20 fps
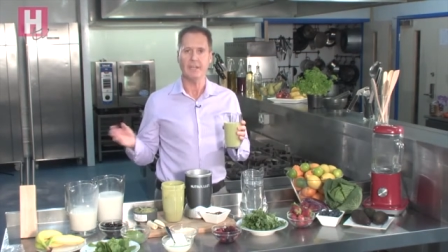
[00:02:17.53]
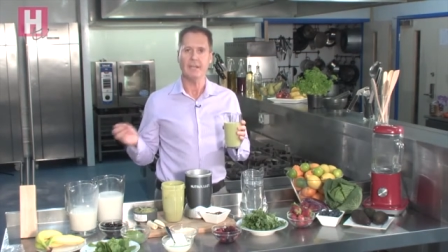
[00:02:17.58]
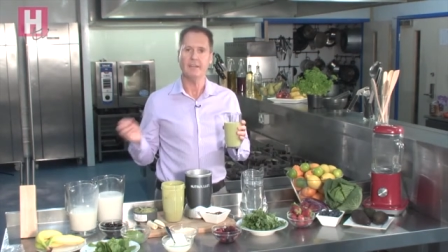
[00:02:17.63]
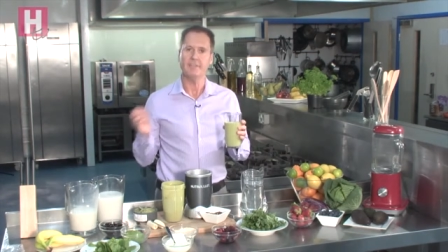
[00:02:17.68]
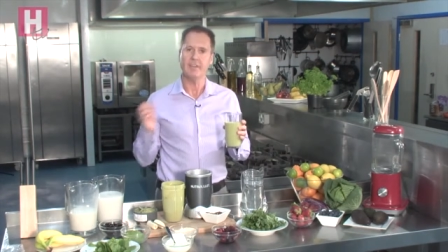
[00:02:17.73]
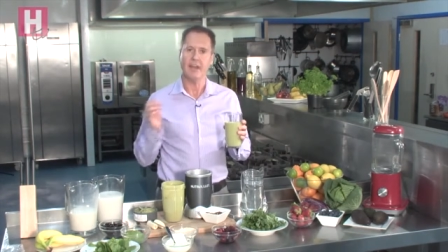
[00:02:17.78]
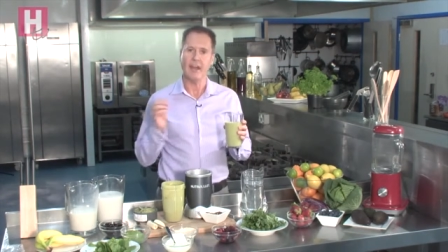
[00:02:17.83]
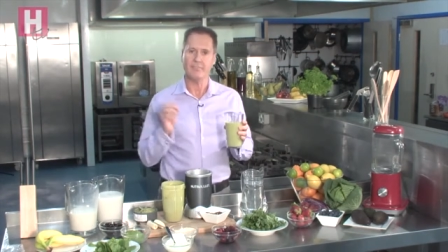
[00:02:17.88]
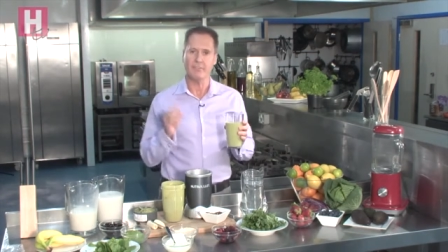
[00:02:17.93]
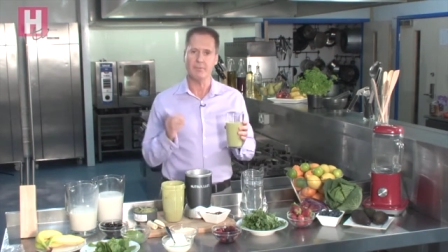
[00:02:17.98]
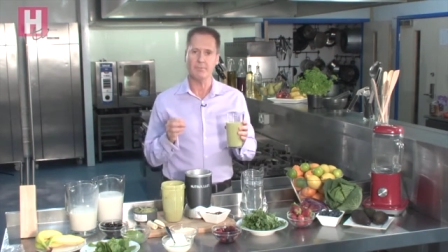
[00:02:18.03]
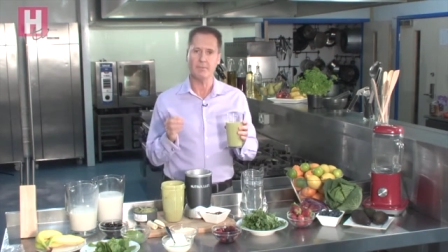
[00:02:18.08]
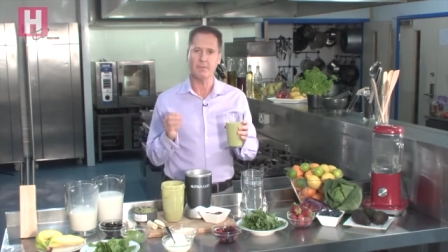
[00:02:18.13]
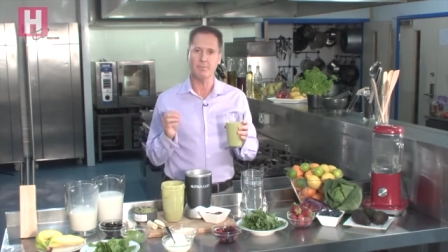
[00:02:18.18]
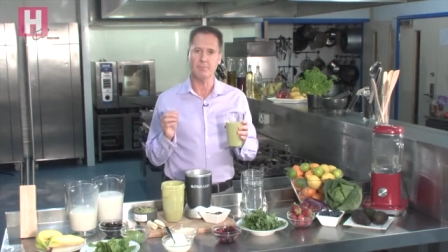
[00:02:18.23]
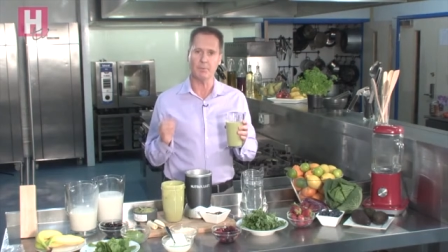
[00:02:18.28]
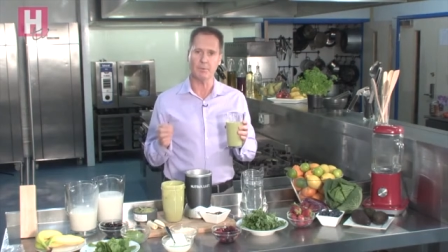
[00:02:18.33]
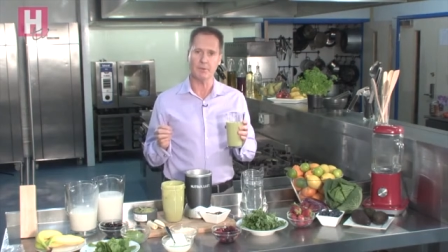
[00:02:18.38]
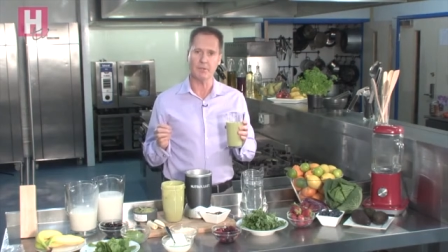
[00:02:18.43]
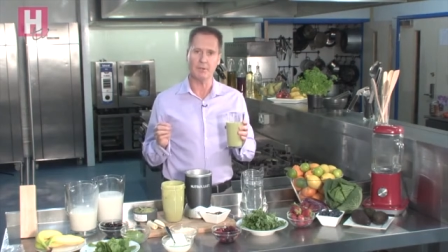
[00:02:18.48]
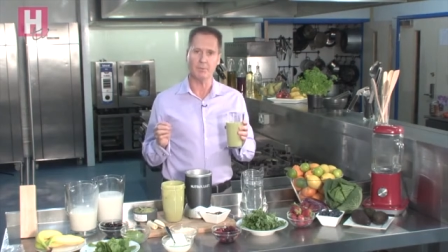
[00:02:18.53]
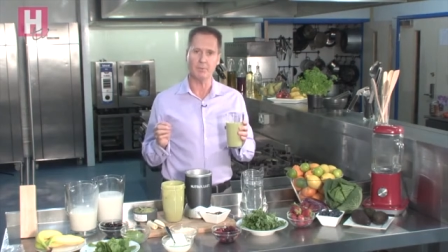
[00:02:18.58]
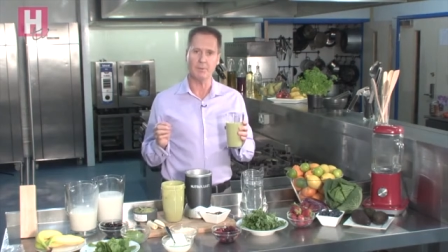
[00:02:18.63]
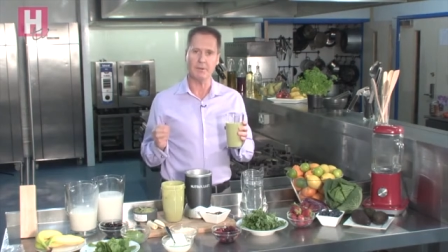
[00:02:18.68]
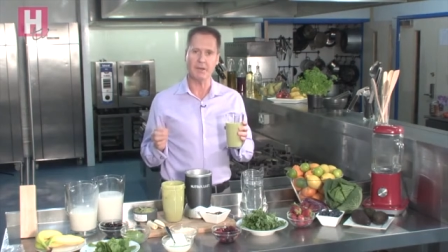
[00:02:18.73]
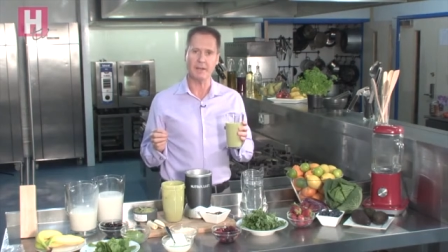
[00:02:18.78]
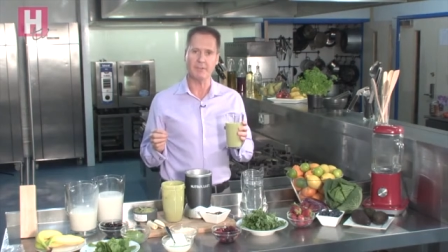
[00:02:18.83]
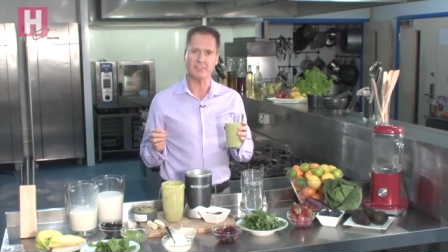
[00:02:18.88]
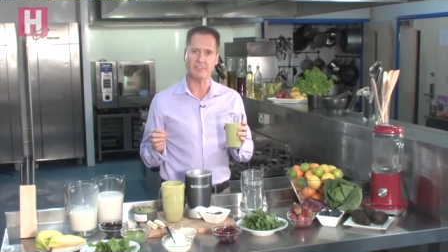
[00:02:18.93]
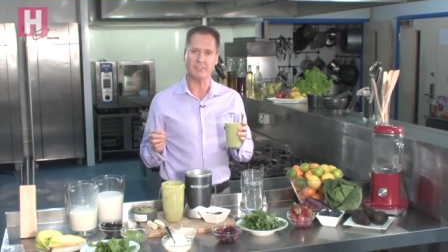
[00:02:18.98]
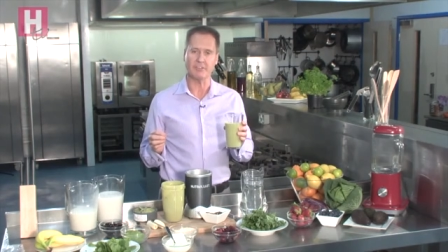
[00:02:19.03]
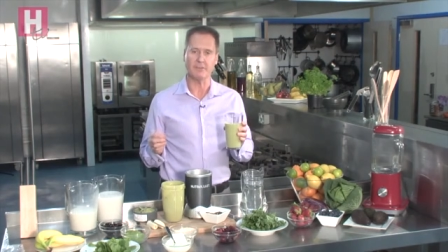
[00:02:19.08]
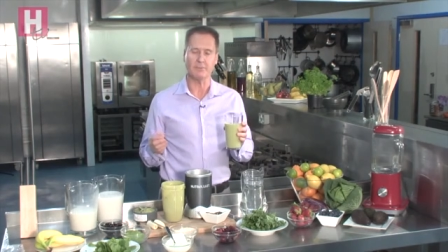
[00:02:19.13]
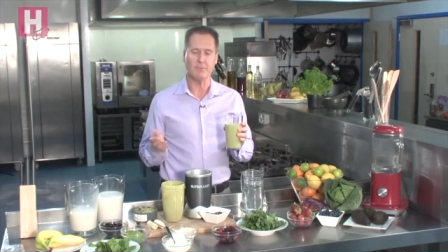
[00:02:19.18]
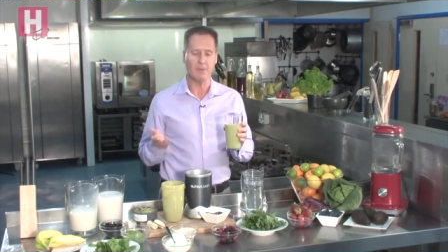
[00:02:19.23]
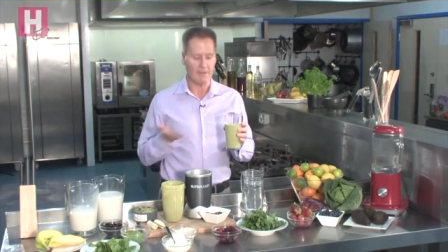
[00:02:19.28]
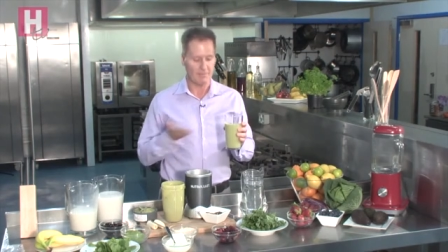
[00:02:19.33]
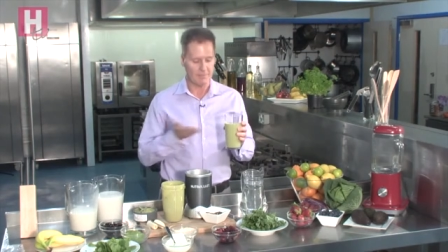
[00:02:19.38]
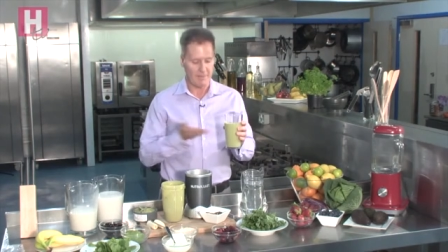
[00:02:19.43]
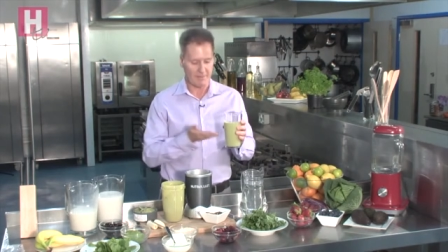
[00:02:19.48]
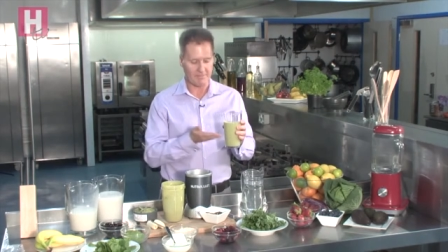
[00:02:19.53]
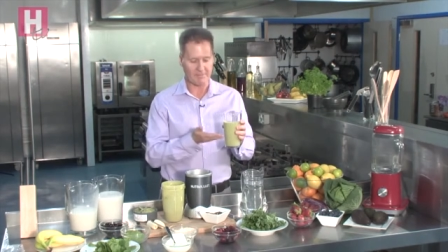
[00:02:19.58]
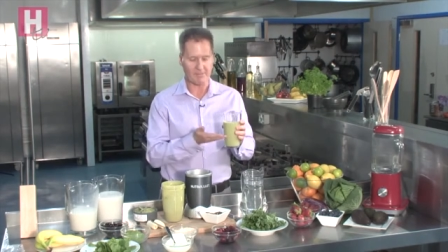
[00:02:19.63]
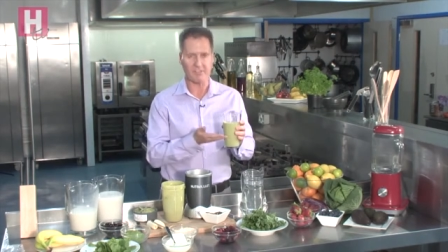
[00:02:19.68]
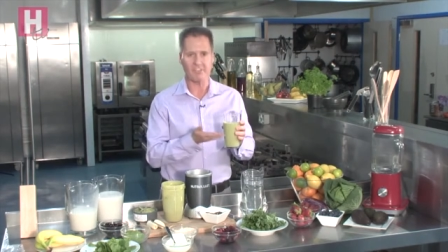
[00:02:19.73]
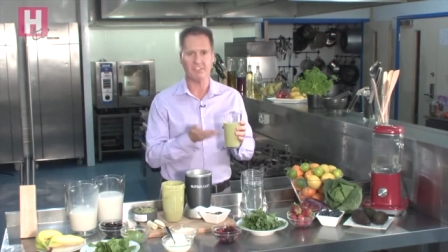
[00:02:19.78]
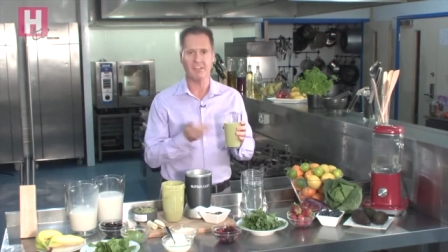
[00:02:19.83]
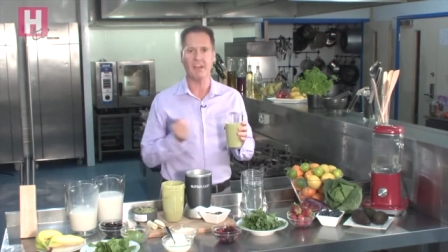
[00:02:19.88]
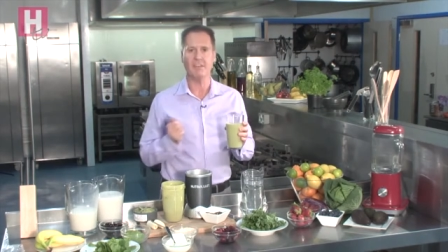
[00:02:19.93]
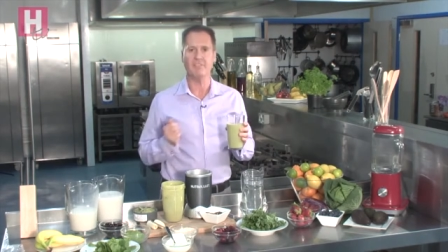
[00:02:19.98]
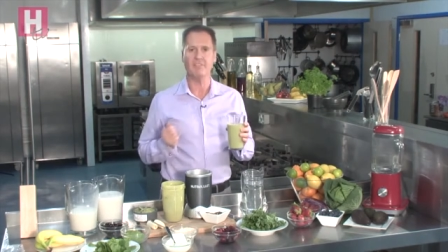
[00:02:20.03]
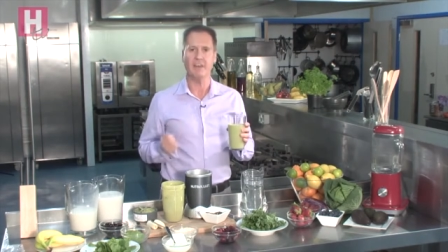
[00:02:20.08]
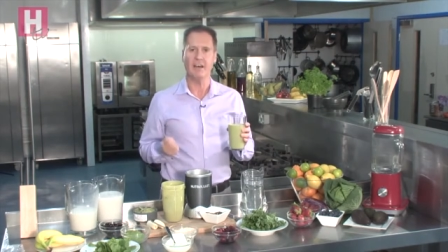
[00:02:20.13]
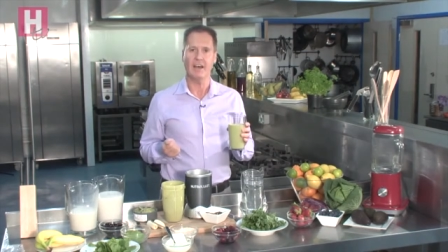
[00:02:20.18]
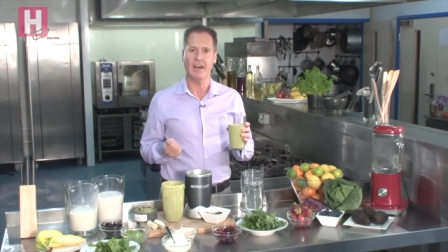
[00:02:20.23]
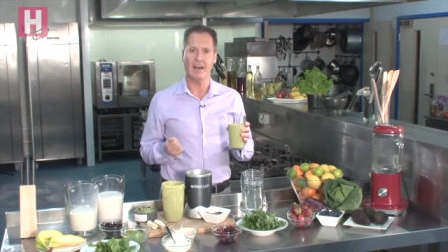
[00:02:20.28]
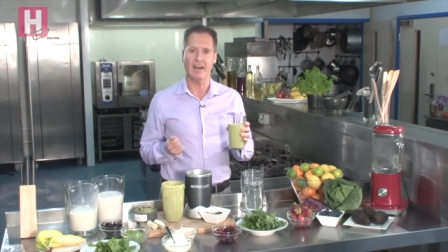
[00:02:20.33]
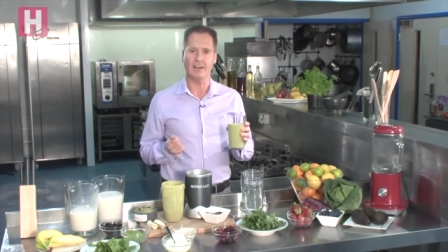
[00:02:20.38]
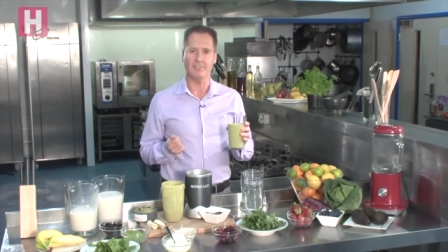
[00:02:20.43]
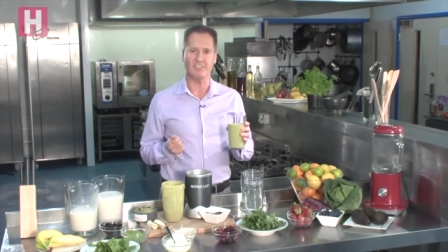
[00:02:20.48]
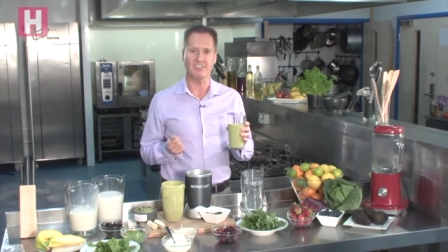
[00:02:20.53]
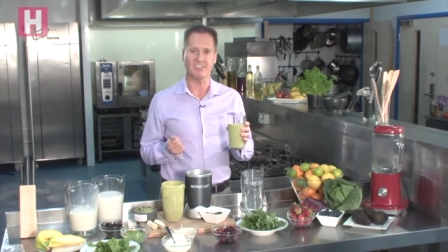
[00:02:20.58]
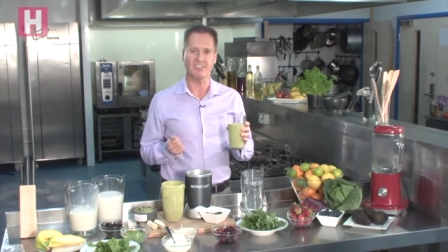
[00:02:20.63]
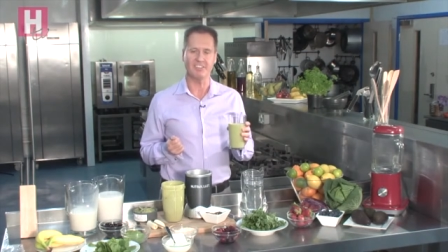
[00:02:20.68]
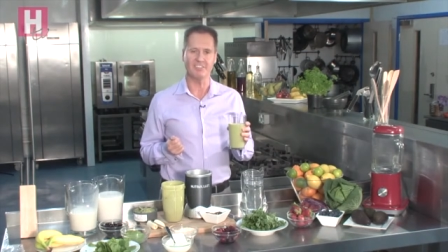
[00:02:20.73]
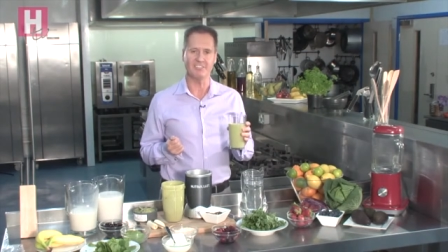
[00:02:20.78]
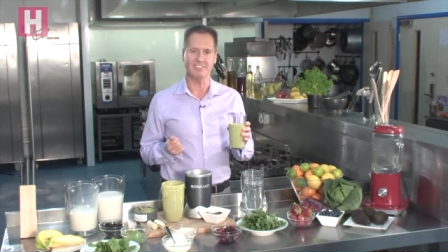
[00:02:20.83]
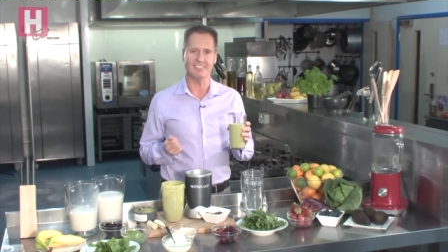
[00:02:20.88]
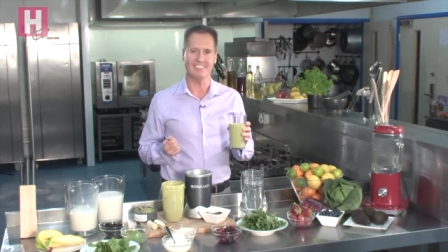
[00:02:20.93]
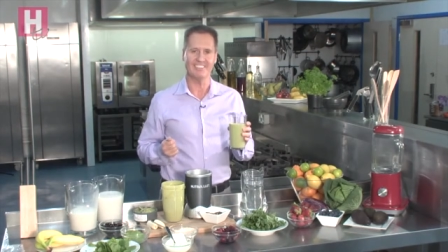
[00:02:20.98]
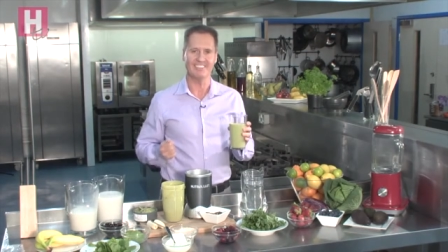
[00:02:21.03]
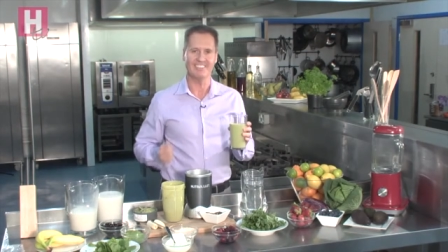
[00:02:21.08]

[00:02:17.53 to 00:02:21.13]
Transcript: If you have it mid-morning or mid-afternoon, perhaps just have half a serve.